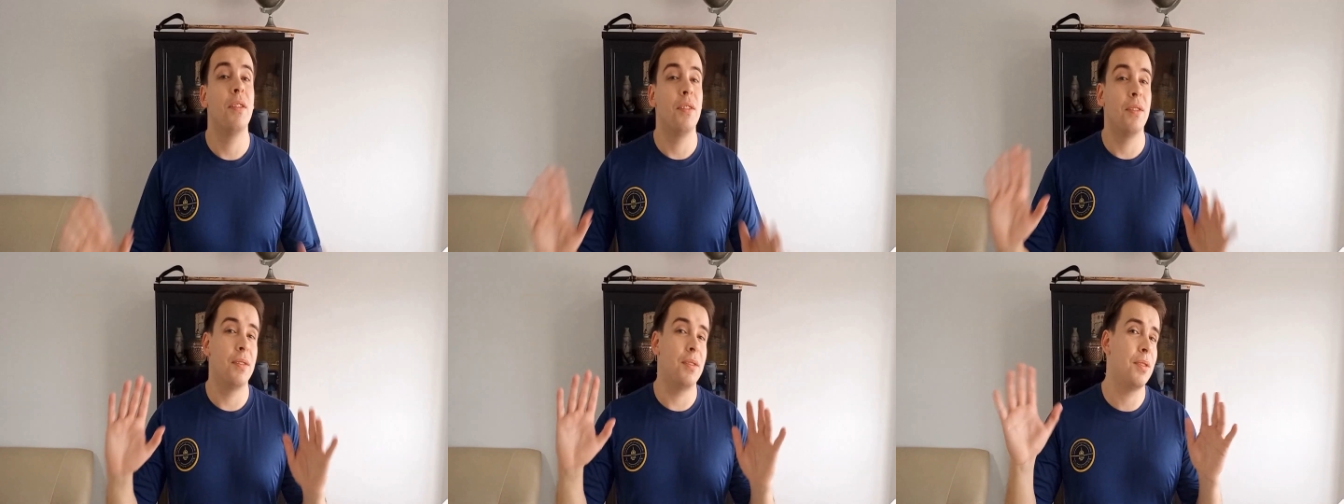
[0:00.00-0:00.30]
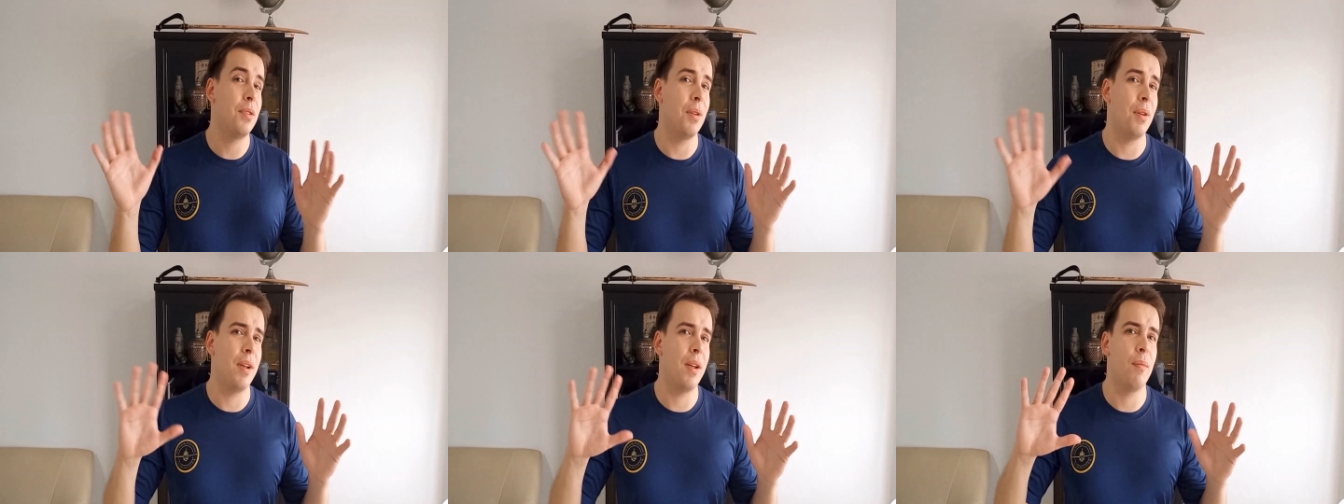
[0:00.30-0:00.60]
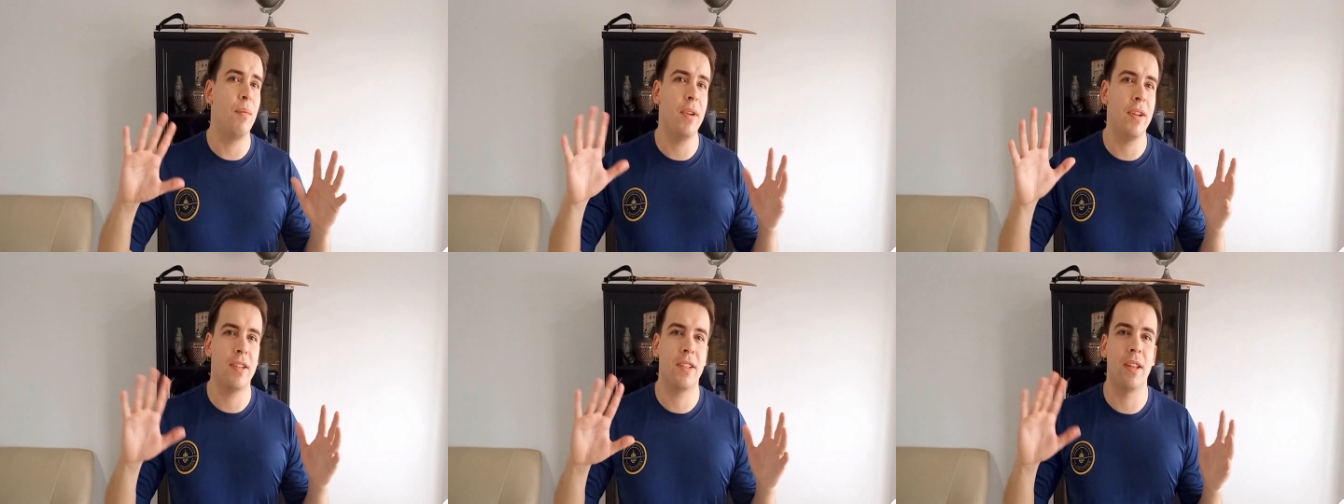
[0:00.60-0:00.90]
So it
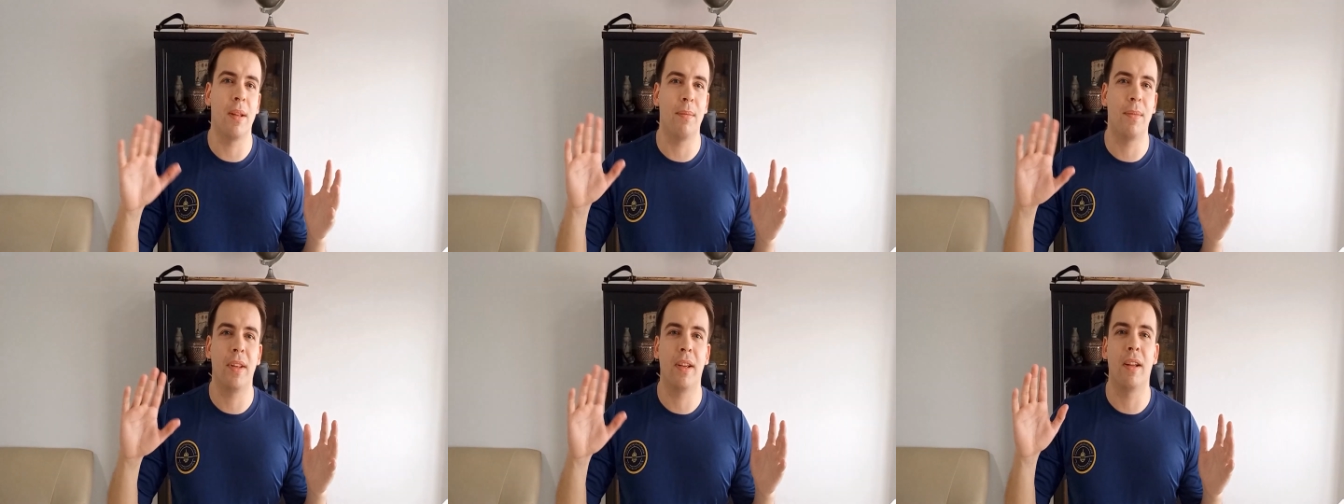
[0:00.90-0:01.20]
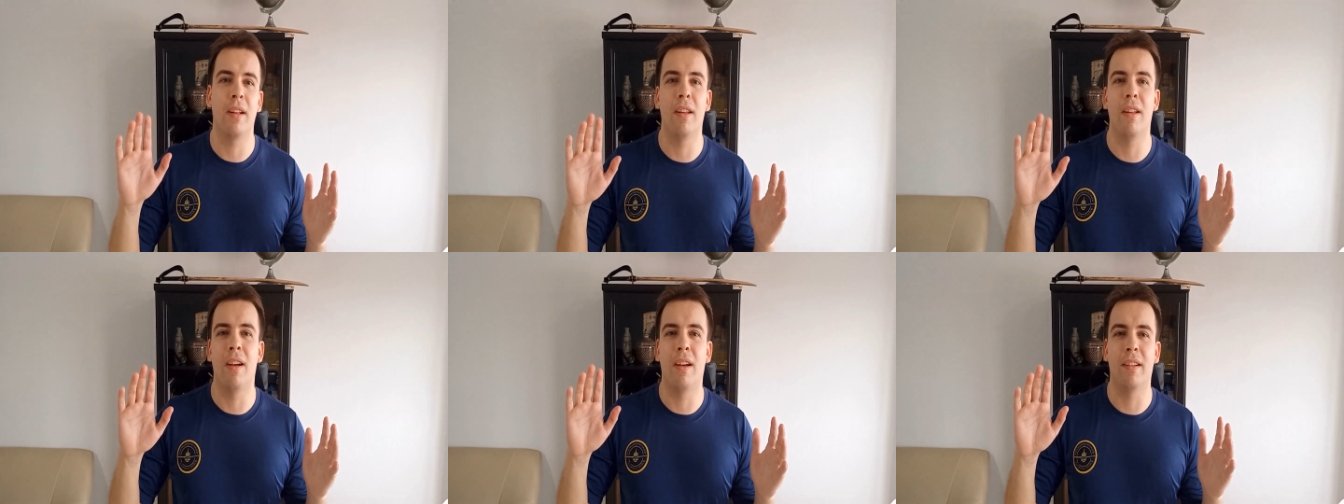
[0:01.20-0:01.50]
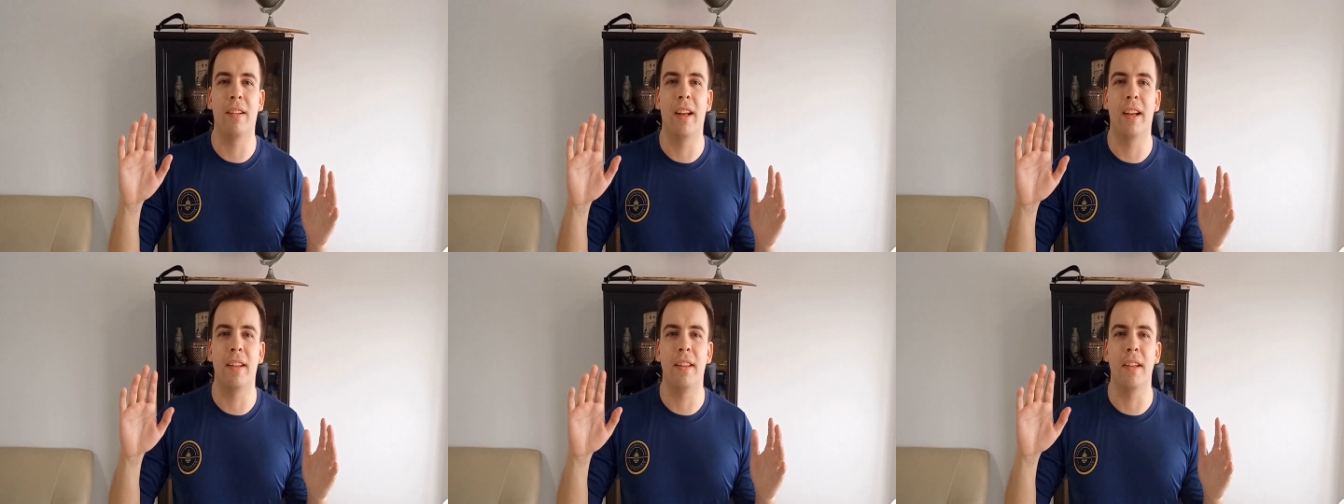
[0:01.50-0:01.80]
went something
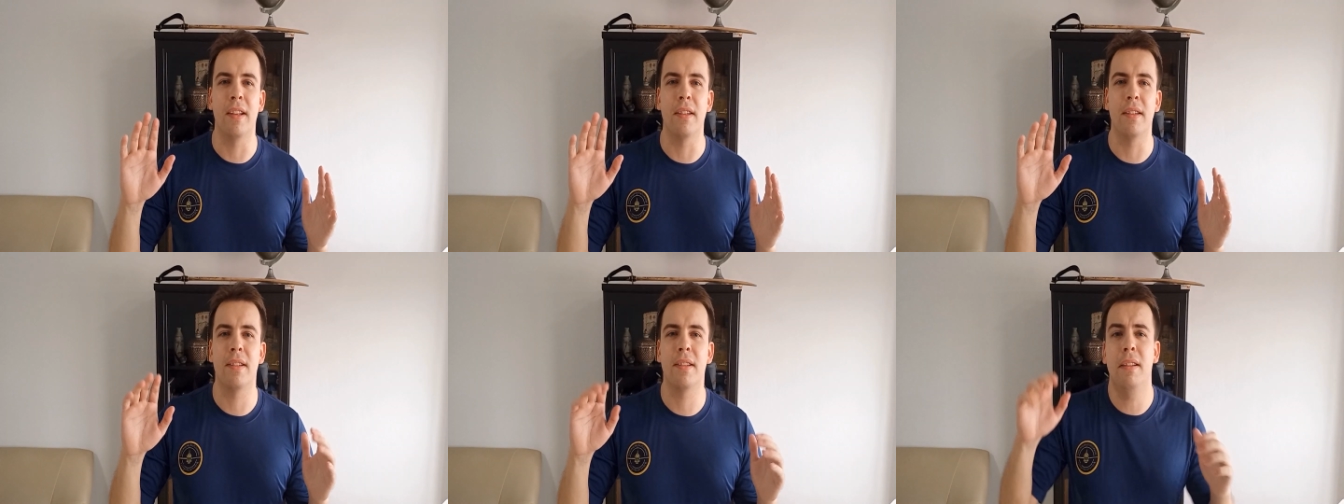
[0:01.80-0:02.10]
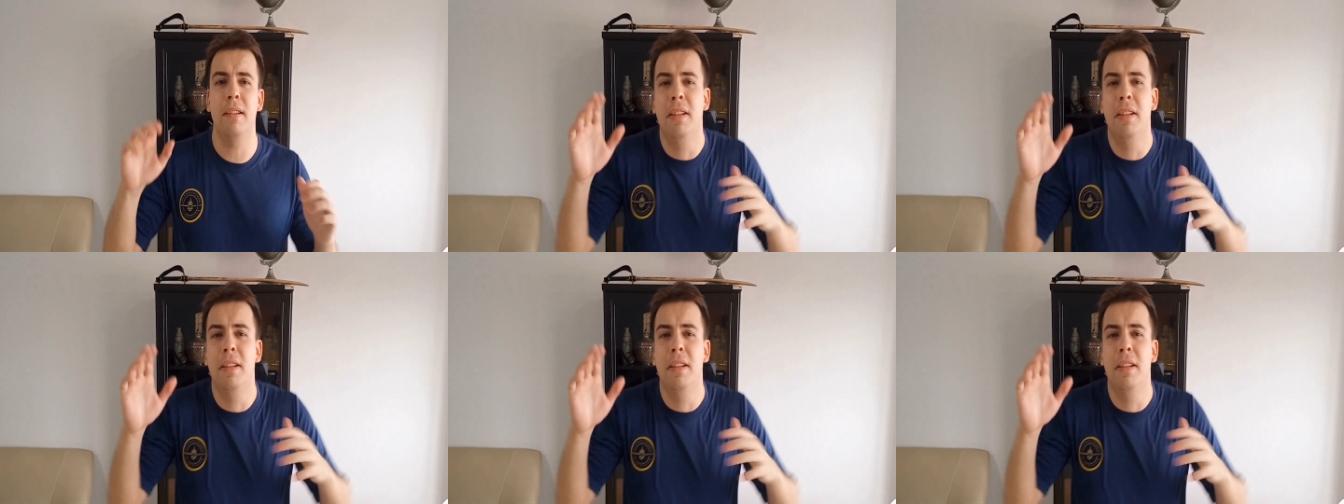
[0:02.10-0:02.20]
along like this.